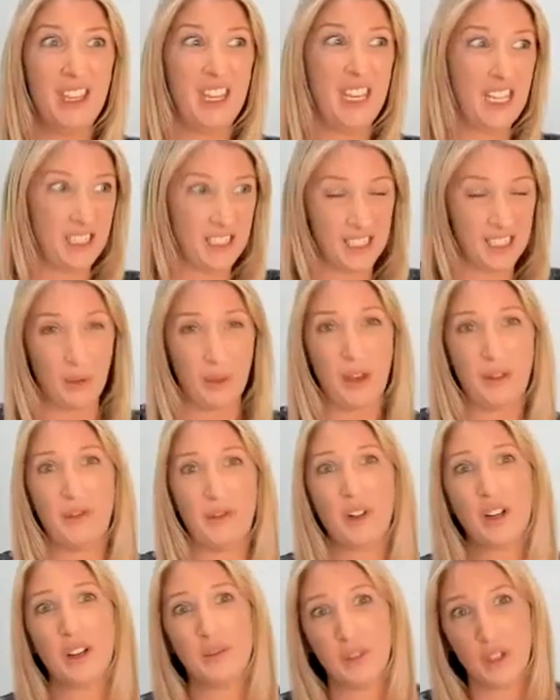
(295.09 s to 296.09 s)
in South
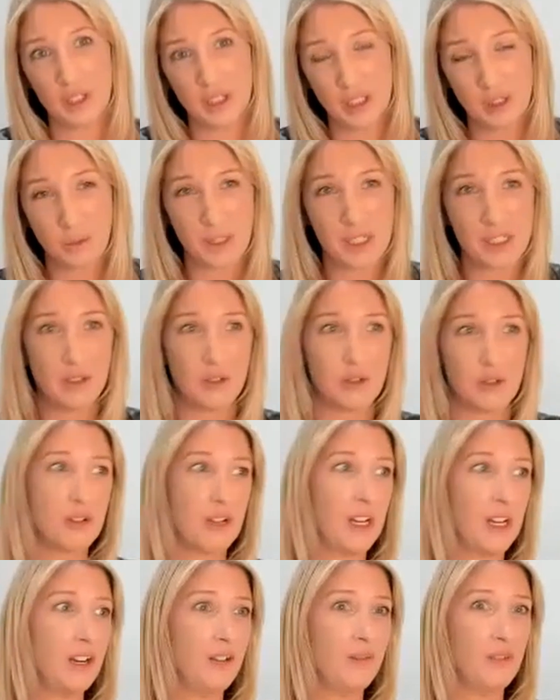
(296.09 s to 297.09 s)
Africa versus Western
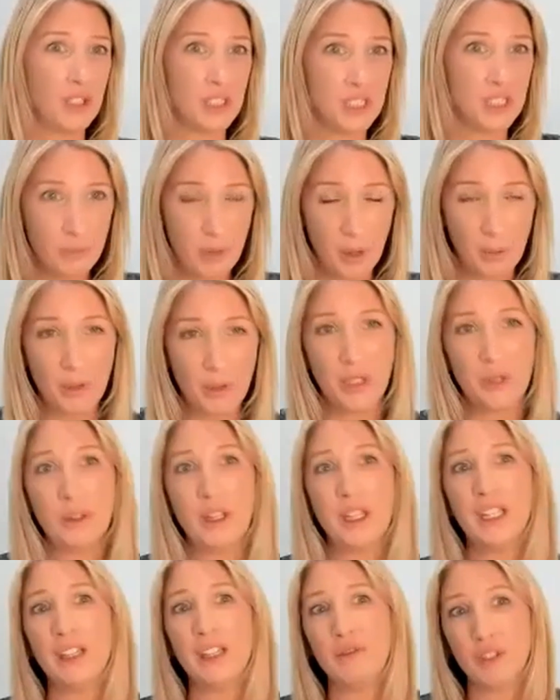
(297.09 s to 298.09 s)
Australia versus Papua New
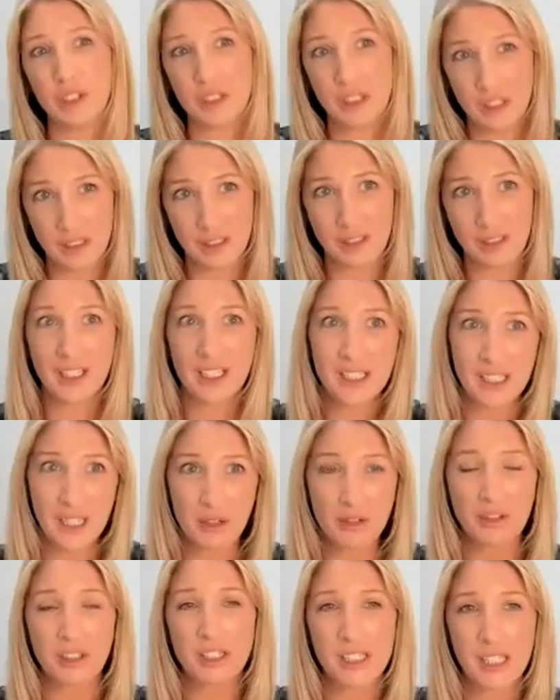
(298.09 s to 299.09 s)
Guinea versus et
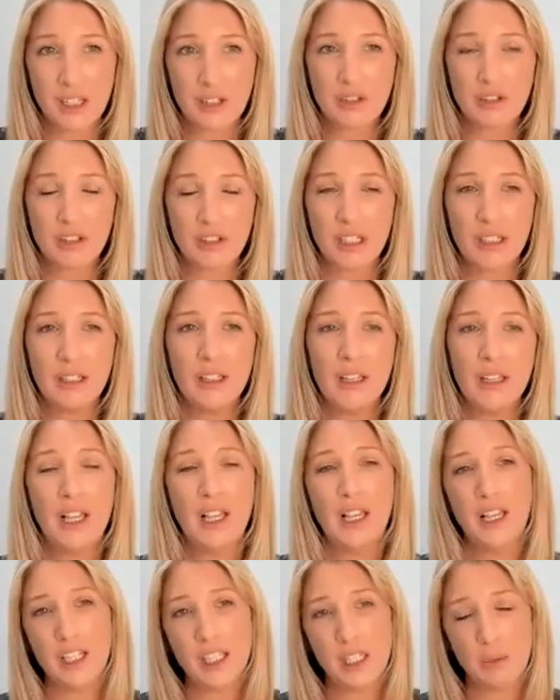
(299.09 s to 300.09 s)
cetera, et cetera.
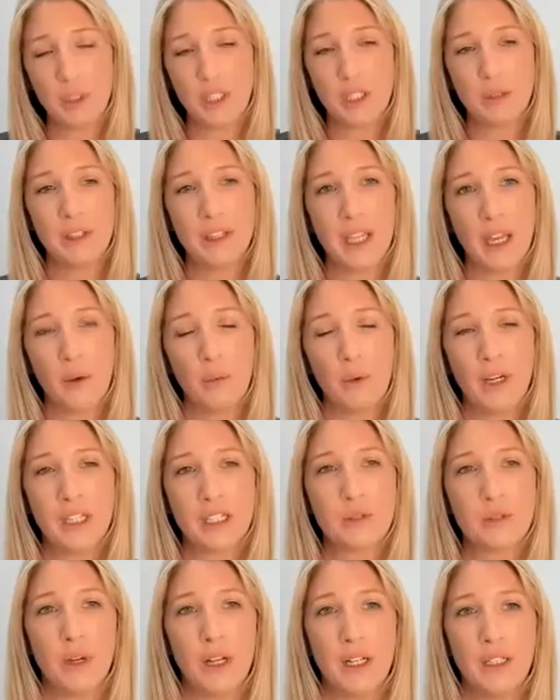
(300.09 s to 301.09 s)
So we do it that way
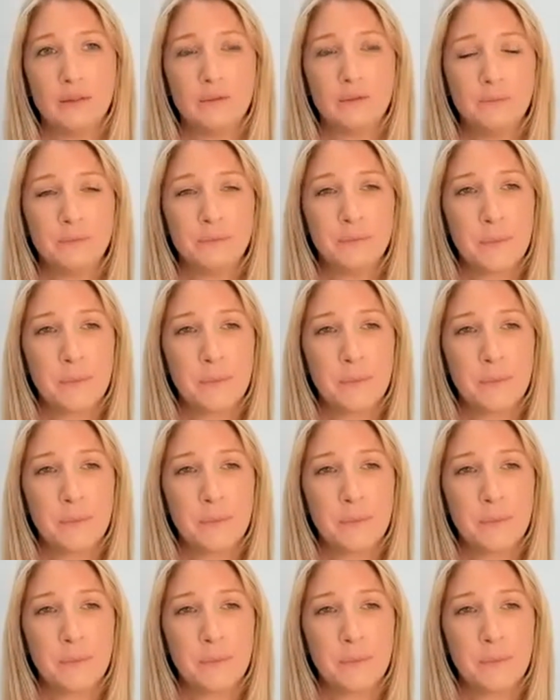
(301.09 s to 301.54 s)
as well.